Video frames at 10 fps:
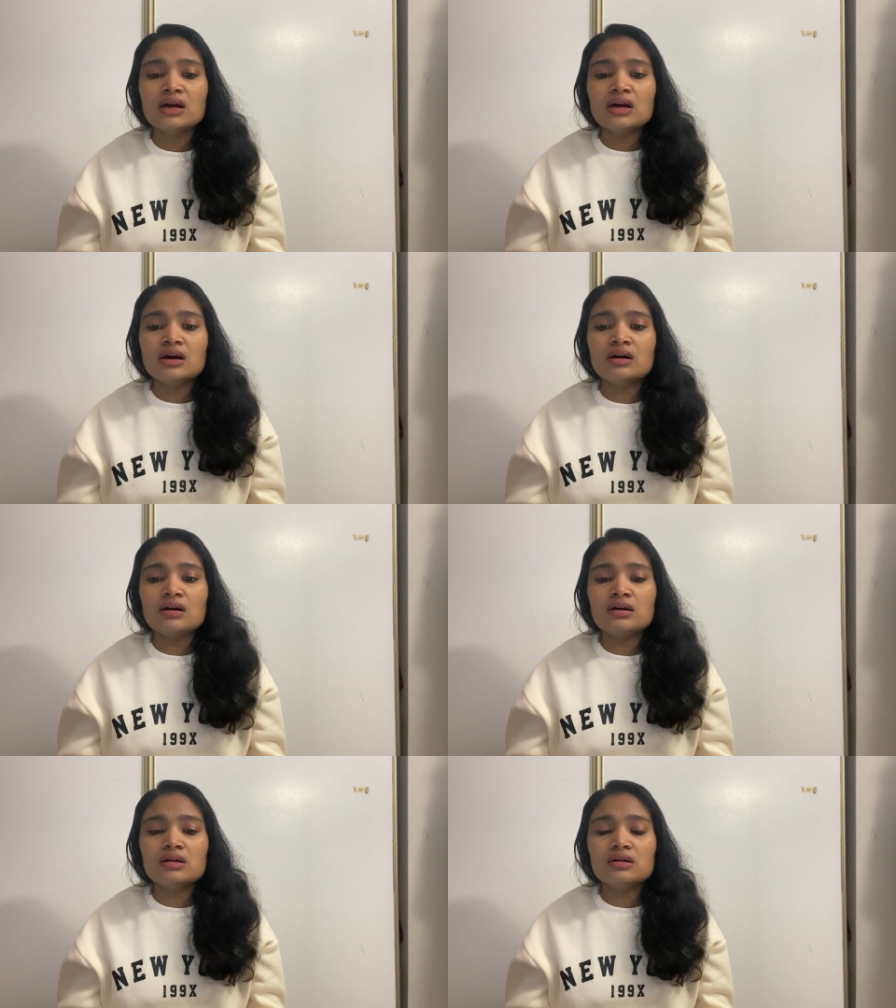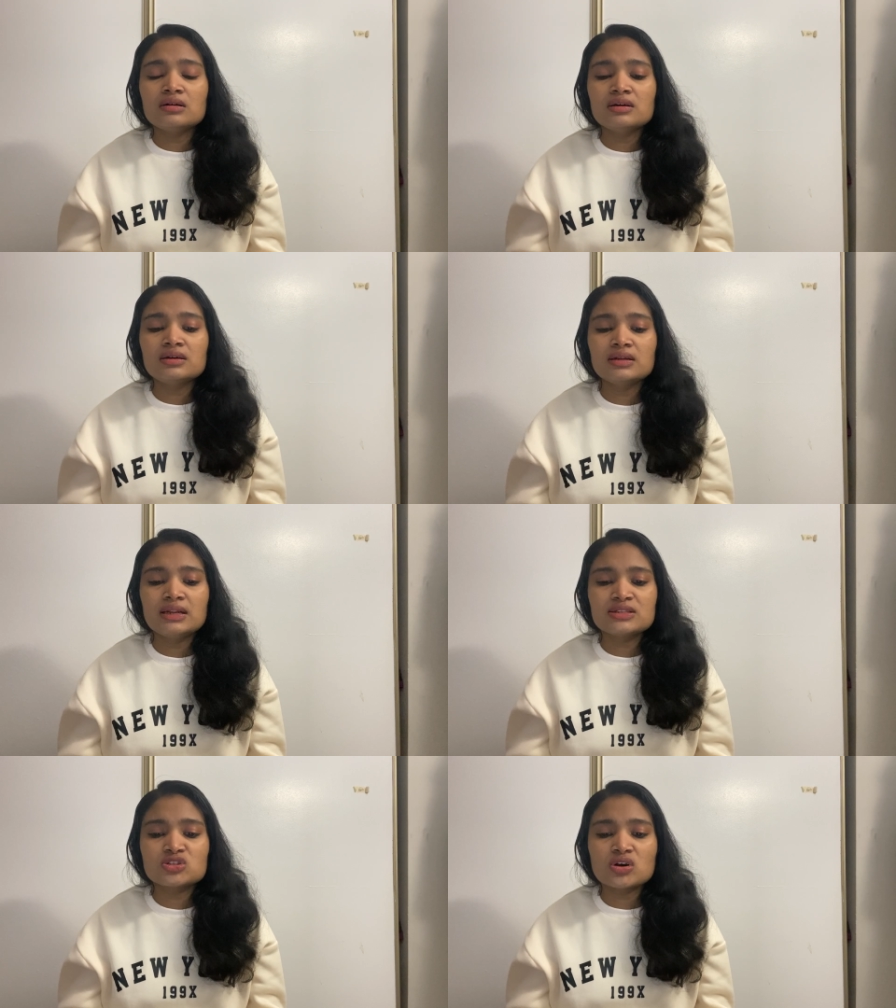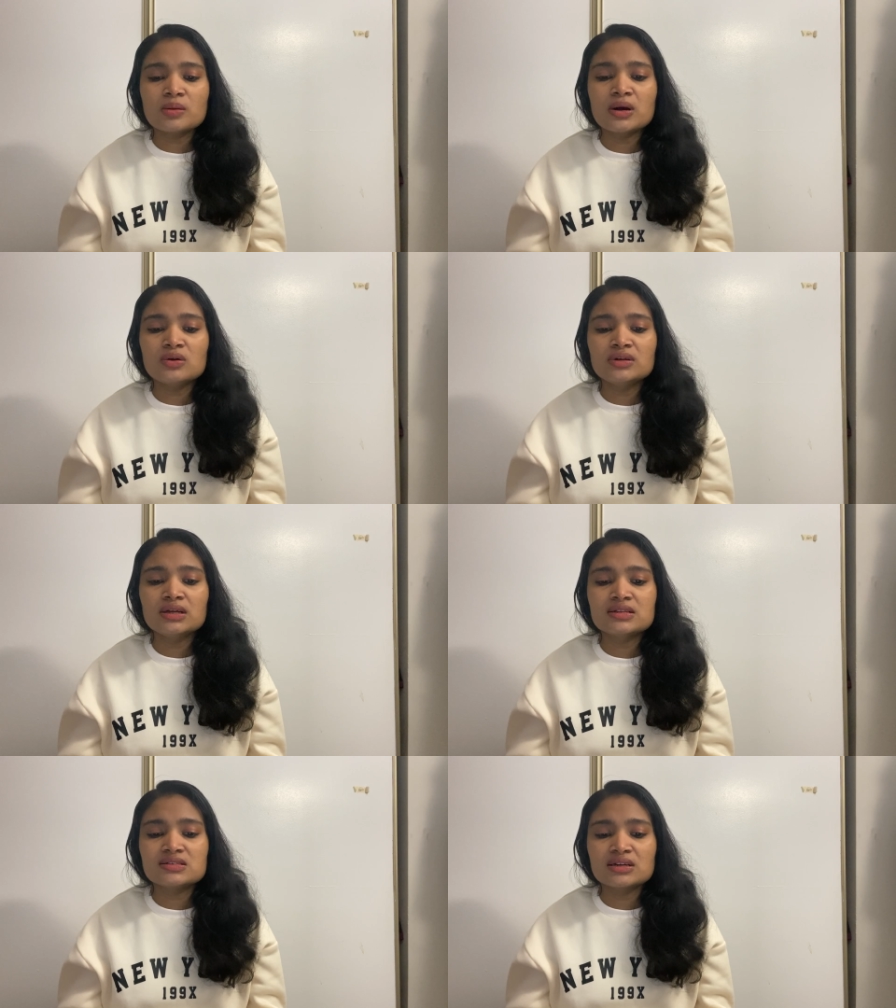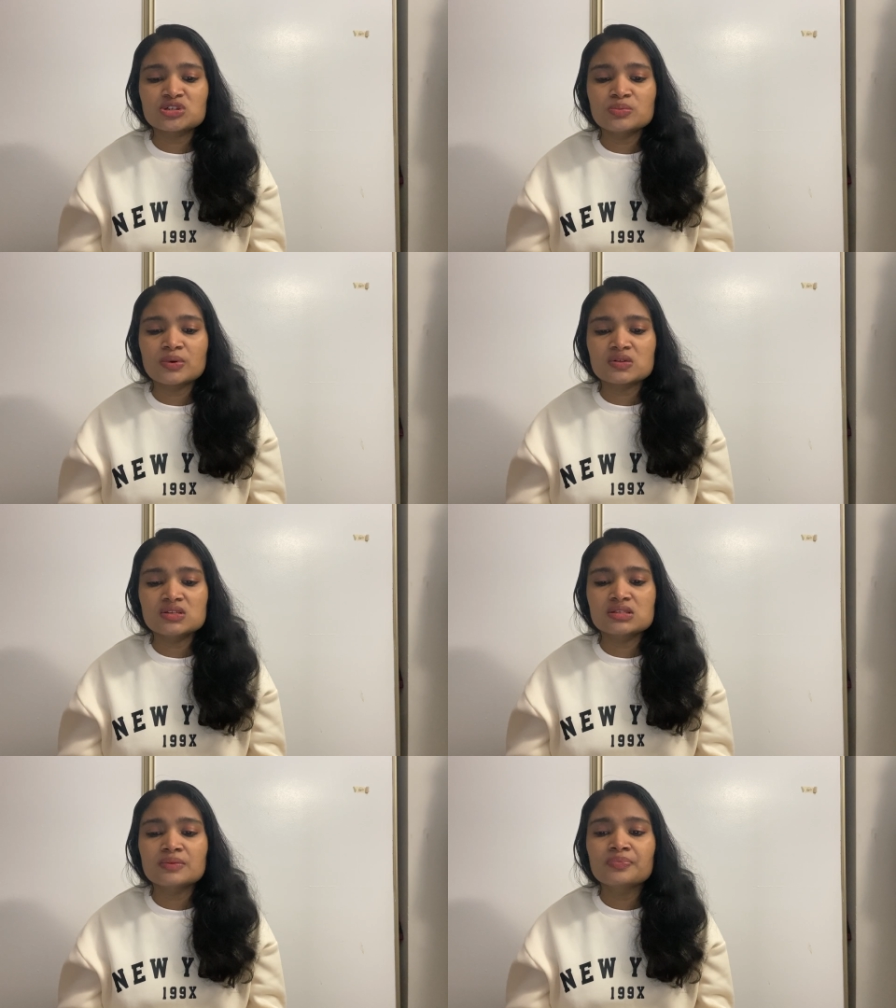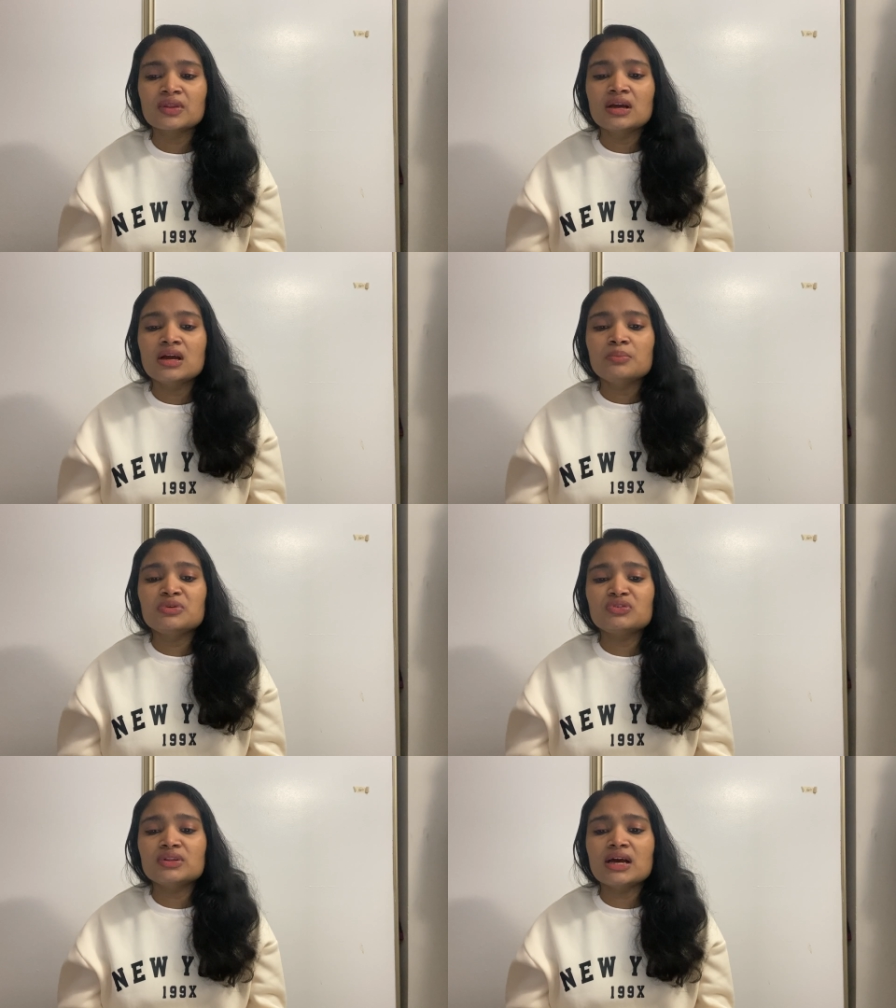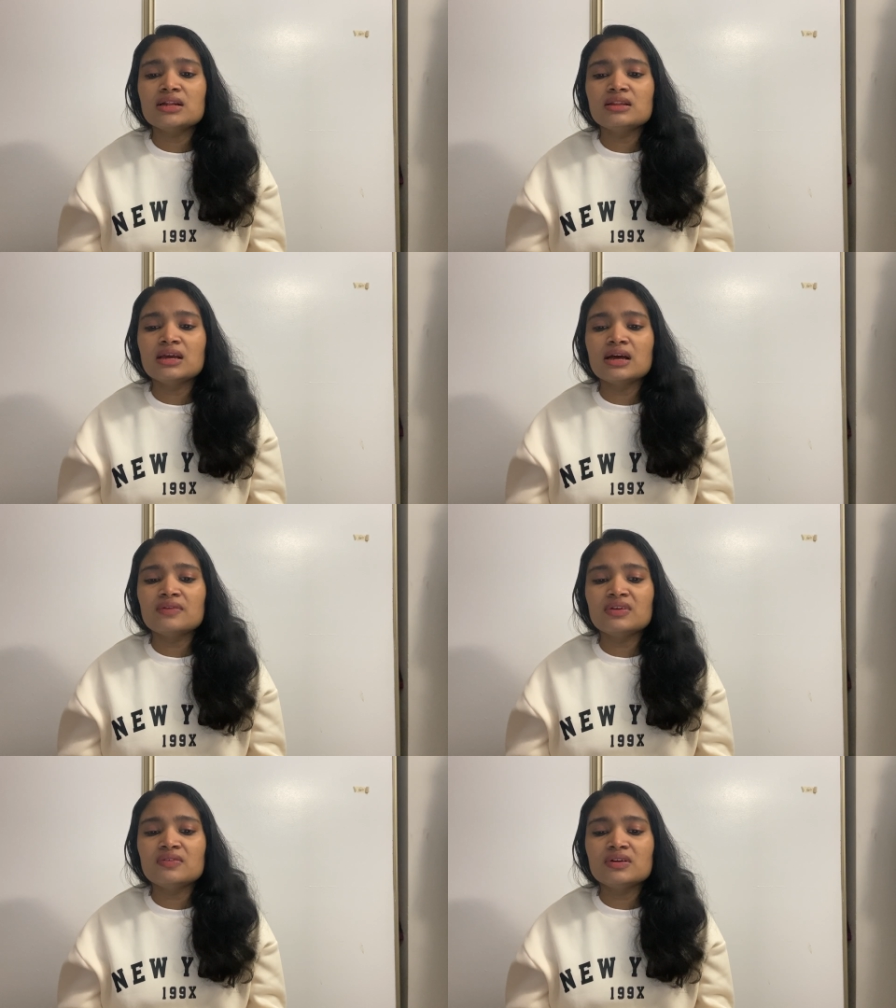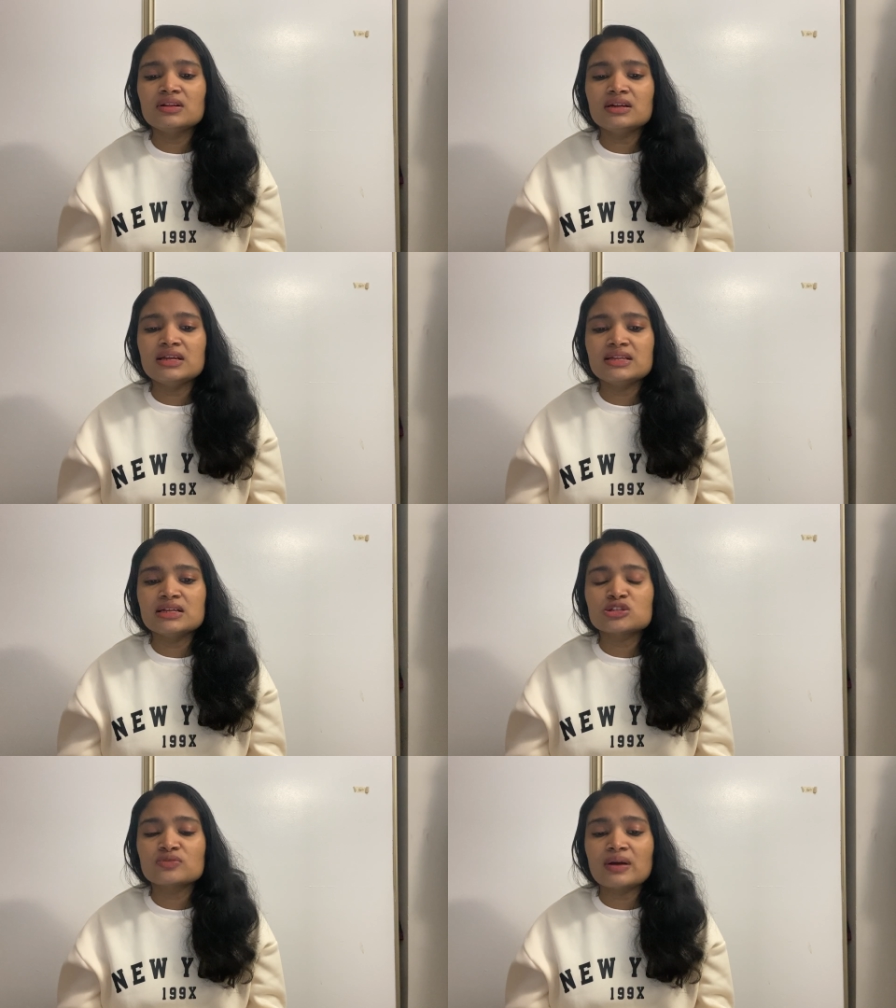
uh, let's talk about the selection process. Before that, they have given the details of